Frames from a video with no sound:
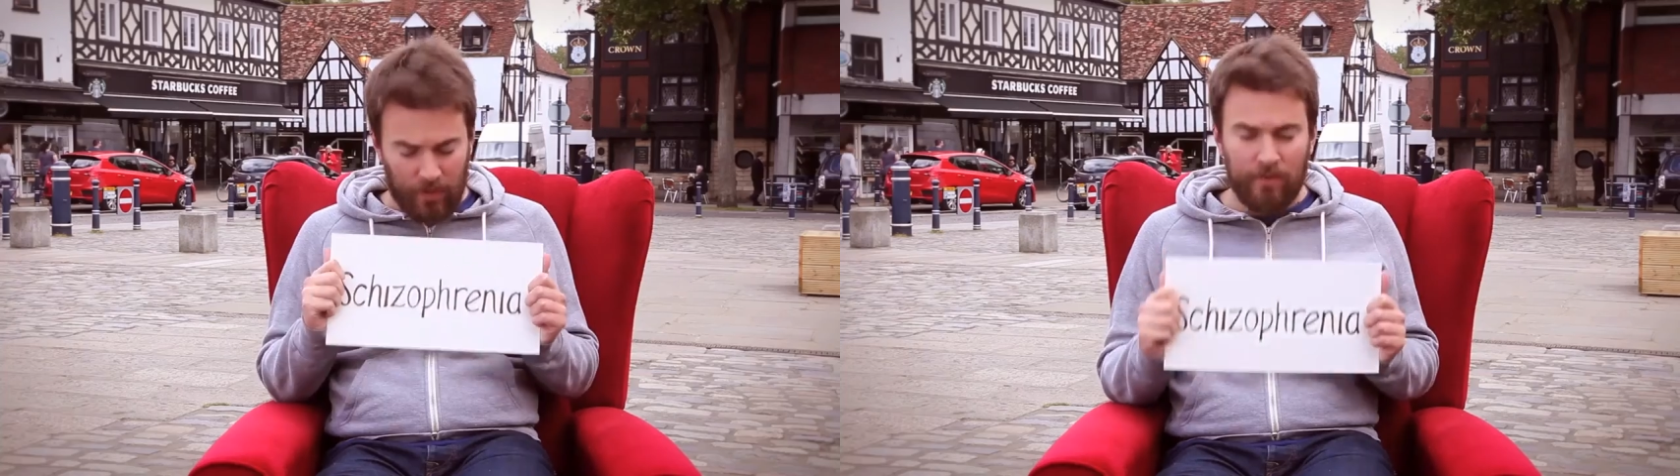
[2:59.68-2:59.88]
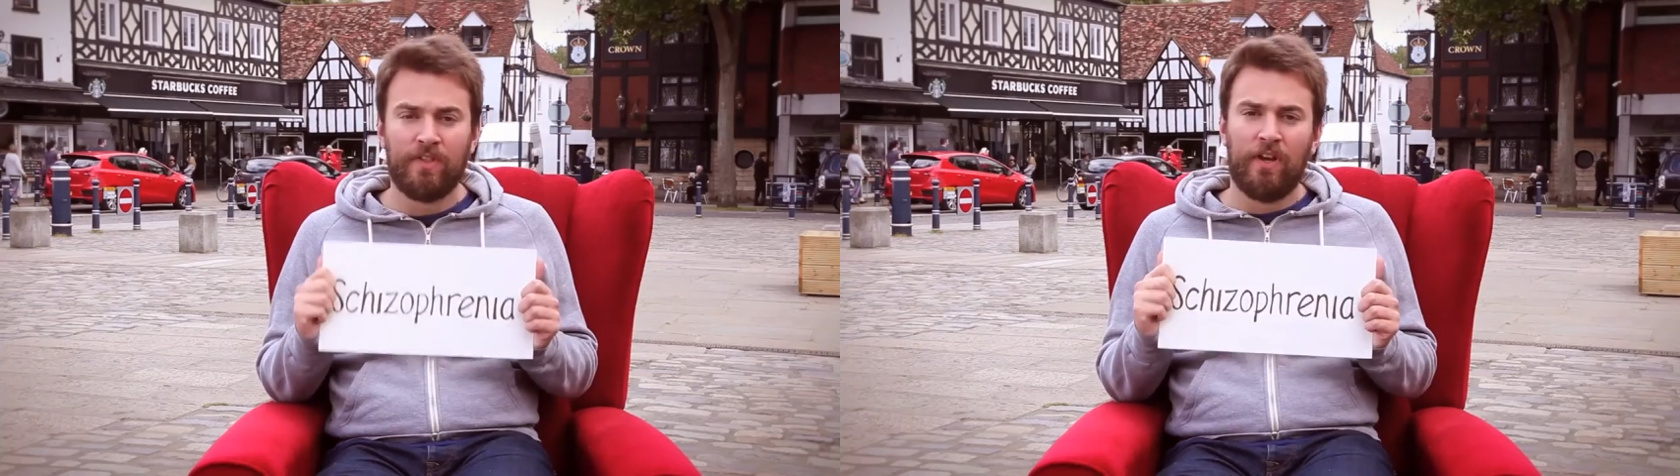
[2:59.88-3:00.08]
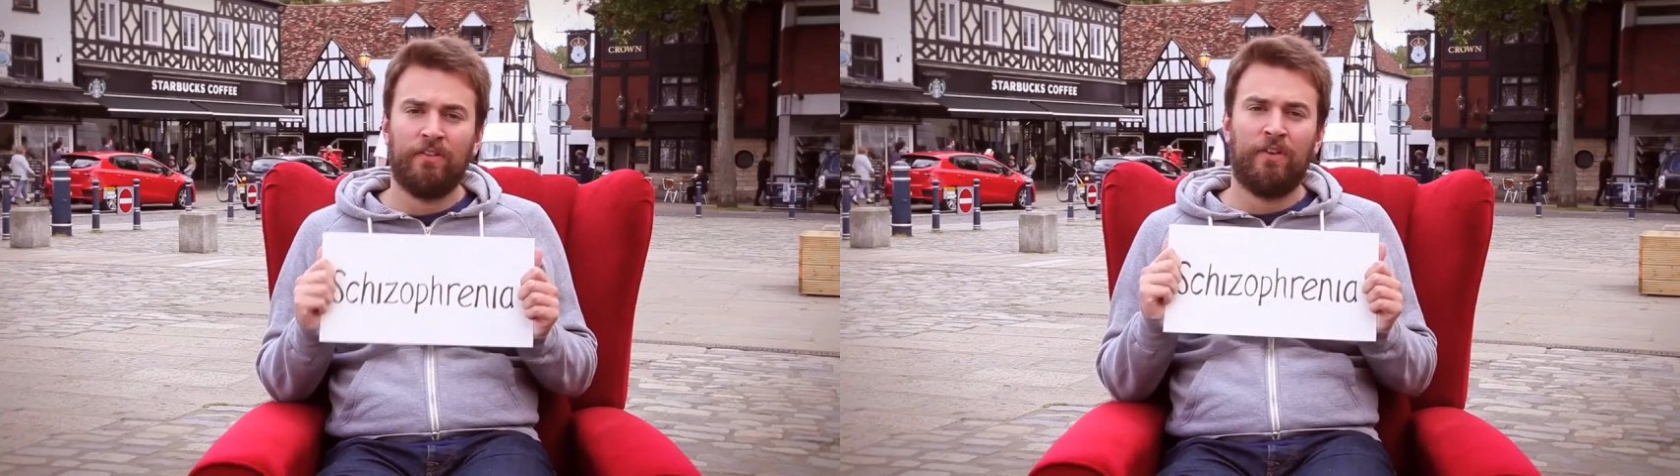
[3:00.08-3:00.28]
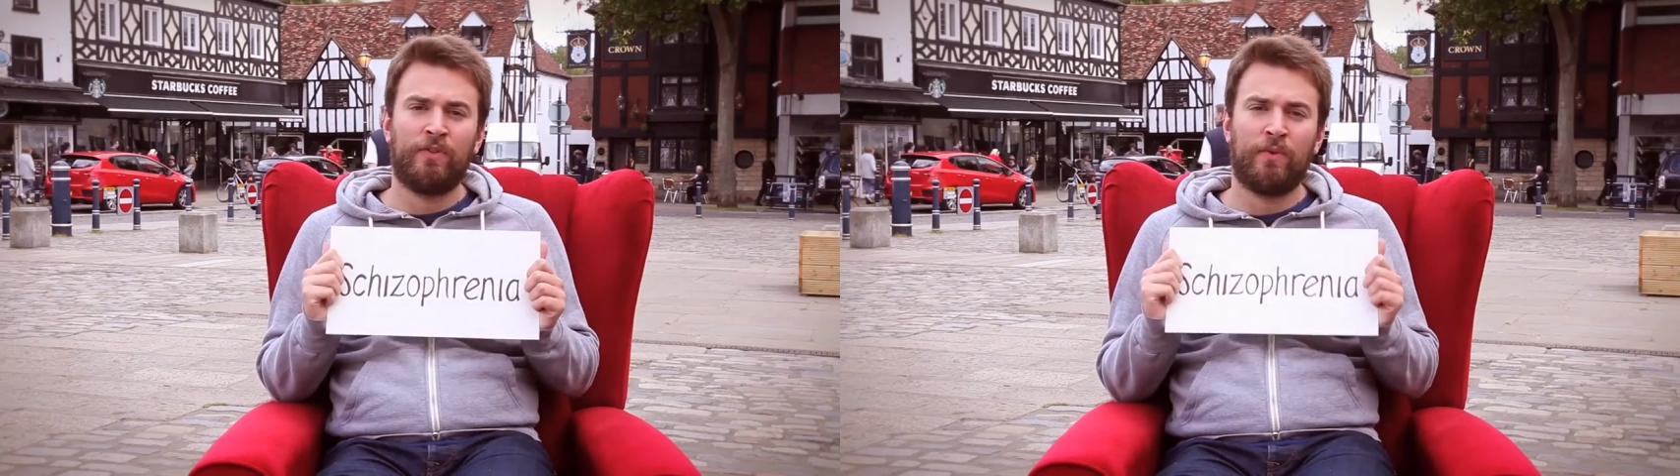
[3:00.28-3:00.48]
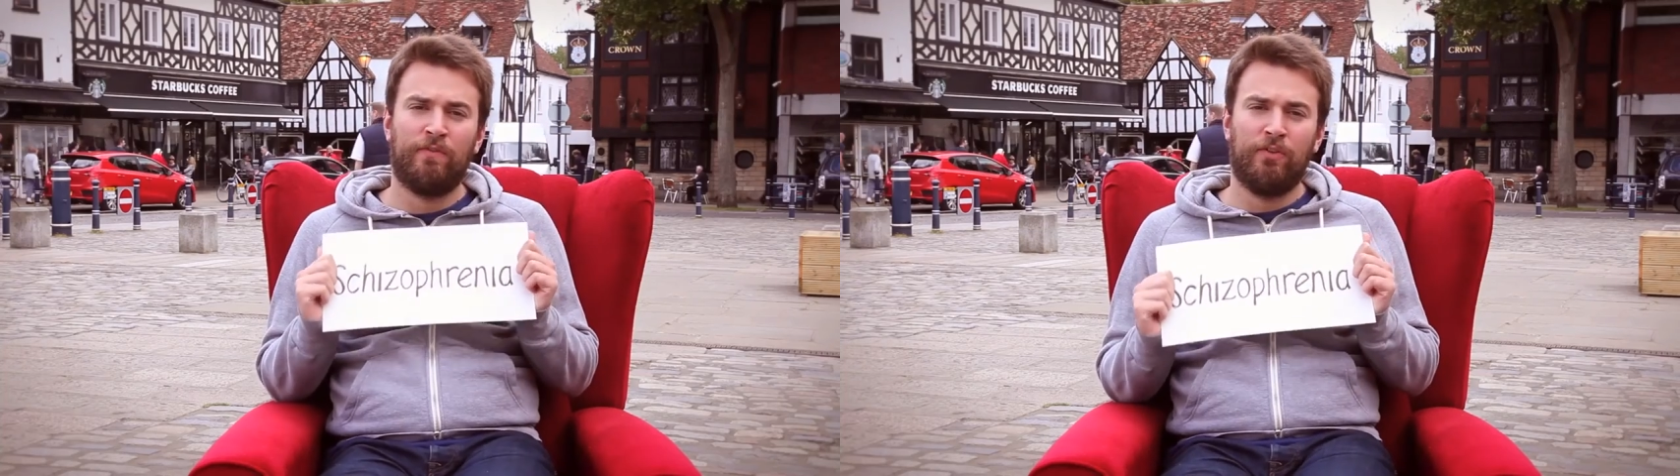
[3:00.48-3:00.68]
I was
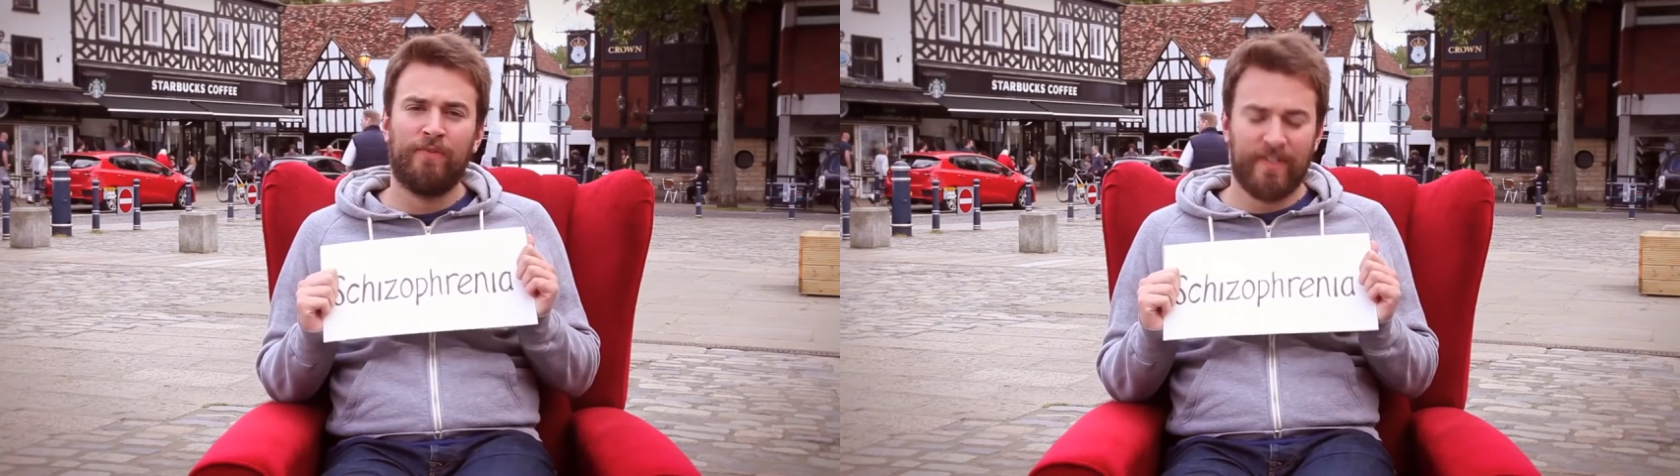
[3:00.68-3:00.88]
diagnosed with a form of